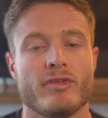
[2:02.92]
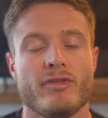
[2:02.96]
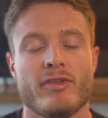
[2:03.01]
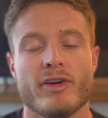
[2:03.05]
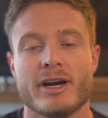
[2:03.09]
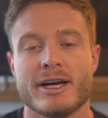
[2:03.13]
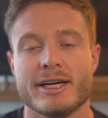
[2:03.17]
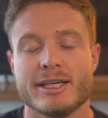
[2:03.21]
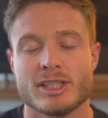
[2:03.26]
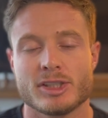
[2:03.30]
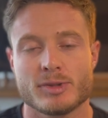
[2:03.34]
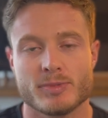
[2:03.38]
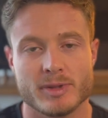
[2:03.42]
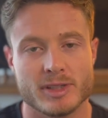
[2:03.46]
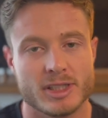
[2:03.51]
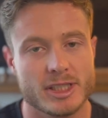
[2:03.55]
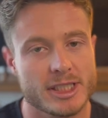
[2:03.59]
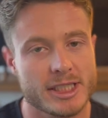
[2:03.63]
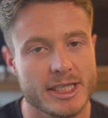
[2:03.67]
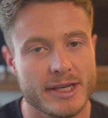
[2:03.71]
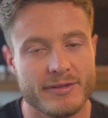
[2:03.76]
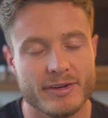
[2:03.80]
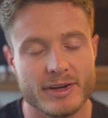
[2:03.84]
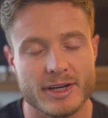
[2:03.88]
a very
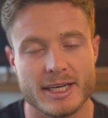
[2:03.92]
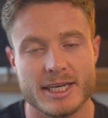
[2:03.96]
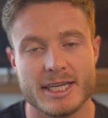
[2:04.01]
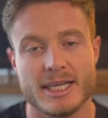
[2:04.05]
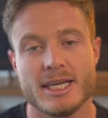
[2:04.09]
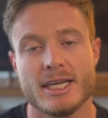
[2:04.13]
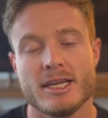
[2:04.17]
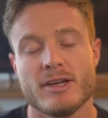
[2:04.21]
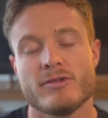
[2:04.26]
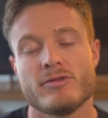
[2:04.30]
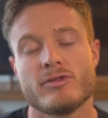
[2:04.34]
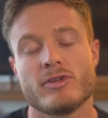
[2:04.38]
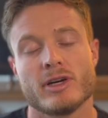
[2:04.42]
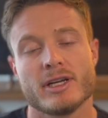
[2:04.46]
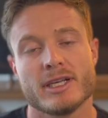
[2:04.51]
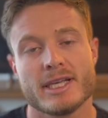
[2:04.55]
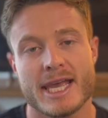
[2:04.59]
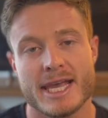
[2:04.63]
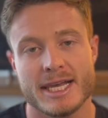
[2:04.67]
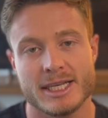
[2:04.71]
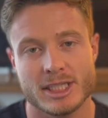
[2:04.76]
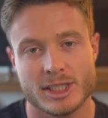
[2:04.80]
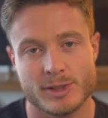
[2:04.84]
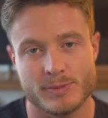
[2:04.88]
specific need for
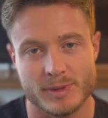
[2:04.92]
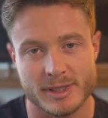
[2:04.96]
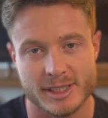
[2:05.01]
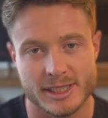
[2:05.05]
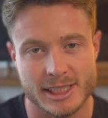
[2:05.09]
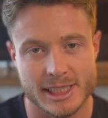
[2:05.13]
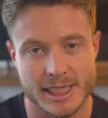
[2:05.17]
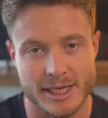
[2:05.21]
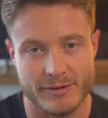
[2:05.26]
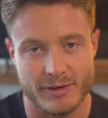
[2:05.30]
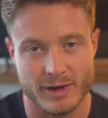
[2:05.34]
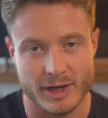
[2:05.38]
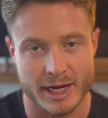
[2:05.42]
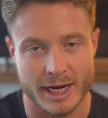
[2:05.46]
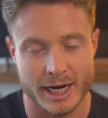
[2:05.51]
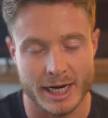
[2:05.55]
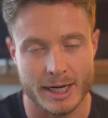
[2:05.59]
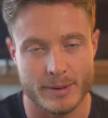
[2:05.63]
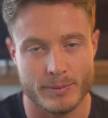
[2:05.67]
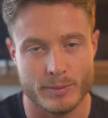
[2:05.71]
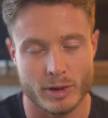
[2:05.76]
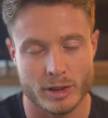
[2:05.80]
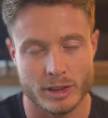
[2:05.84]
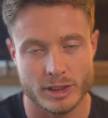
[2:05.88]
a specific
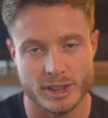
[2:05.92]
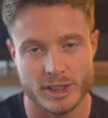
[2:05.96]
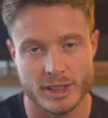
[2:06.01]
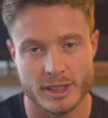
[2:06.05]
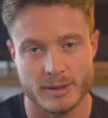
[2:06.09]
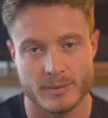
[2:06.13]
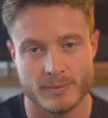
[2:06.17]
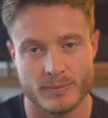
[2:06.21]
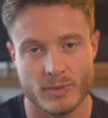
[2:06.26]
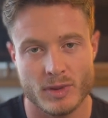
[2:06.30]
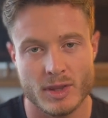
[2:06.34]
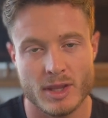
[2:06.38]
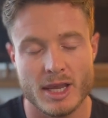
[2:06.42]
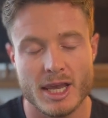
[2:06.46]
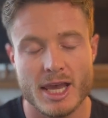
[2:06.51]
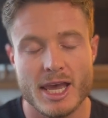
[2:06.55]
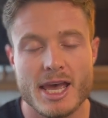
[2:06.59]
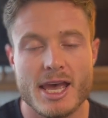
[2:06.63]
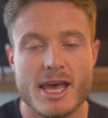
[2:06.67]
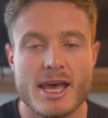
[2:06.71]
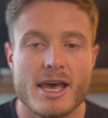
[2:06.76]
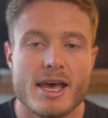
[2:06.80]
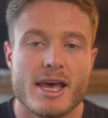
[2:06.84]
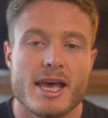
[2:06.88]
kind of person.
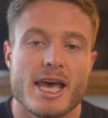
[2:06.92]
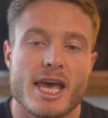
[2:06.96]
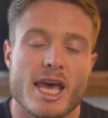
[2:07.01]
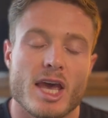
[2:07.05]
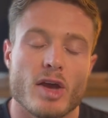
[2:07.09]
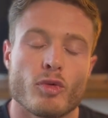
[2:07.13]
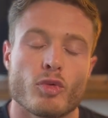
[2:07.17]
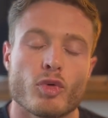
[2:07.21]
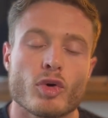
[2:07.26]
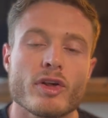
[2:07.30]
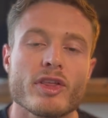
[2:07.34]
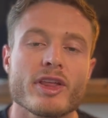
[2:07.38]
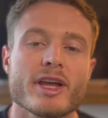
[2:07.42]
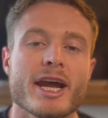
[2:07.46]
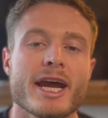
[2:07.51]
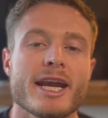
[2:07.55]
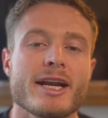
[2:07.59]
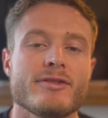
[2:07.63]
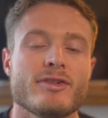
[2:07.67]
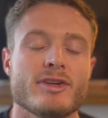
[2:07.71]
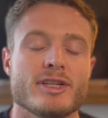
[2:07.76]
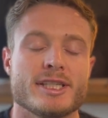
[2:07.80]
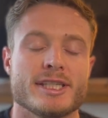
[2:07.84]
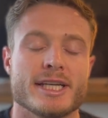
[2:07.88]
If we're the
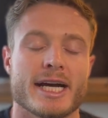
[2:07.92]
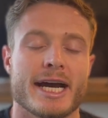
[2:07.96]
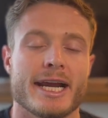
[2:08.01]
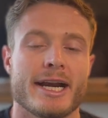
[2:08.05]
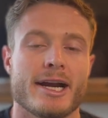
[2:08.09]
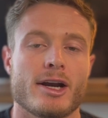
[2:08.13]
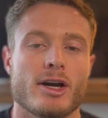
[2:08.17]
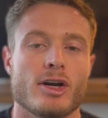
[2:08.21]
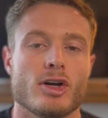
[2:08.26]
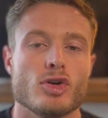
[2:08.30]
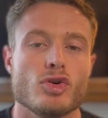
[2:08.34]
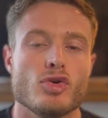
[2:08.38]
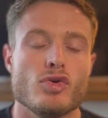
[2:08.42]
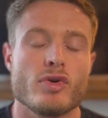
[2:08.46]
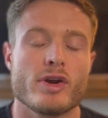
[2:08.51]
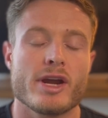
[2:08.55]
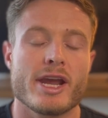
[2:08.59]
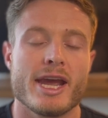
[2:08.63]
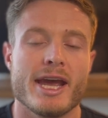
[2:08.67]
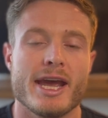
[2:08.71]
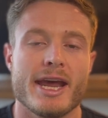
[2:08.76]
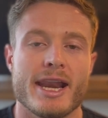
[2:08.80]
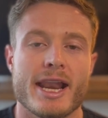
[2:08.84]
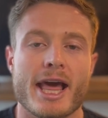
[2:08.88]
kind of designer who
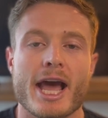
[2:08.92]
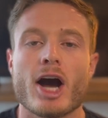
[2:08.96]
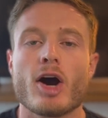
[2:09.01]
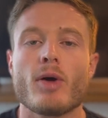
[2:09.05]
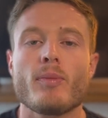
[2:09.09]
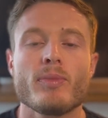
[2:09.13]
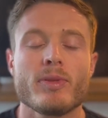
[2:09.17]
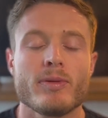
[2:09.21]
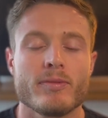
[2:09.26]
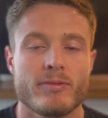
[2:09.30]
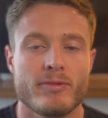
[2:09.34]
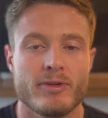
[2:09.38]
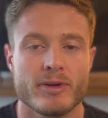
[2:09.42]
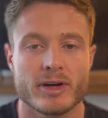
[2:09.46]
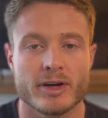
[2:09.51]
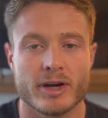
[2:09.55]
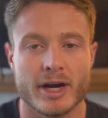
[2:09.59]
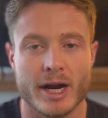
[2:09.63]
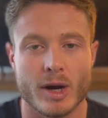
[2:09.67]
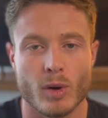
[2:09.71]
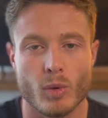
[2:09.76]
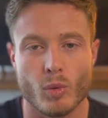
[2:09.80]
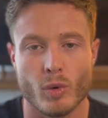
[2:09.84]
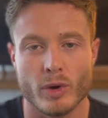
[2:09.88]
can help them
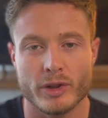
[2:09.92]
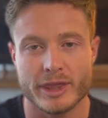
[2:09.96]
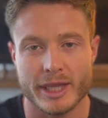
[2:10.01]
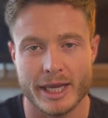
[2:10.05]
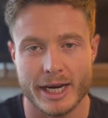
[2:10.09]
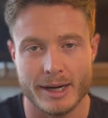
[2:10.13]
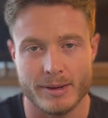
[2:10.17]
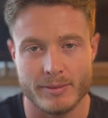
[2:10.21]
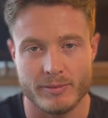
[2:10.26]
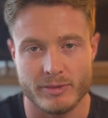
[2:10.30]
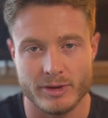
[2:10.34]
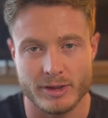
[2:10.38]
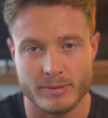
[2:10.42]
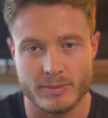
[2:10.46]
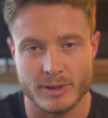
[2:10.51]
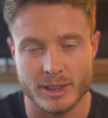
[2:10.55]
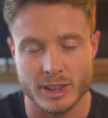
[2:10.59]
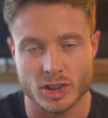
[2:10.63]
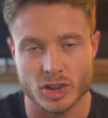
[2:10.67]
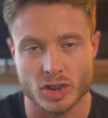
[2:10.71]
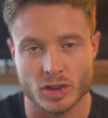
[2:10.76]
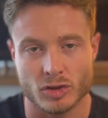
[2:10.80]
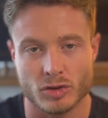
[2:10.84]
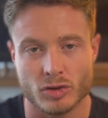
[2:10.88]
figure out what that
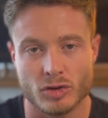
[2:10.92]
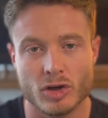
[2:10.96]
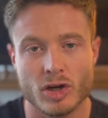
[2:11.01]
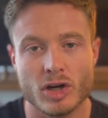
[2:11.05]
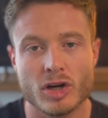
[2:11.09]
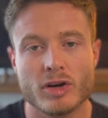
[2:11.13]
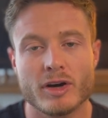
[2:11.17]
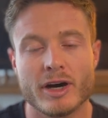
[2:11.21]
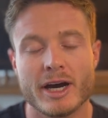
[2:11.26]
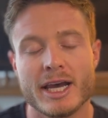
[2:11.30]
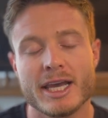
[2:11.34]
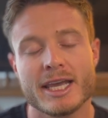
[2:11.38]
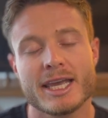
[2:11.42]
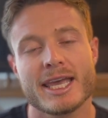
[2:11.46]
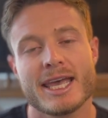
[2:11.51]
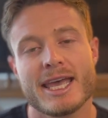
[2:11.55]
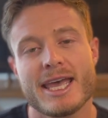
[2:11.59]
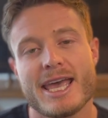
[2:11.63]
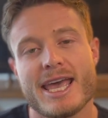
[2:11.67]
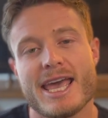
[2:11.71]
MVP should look like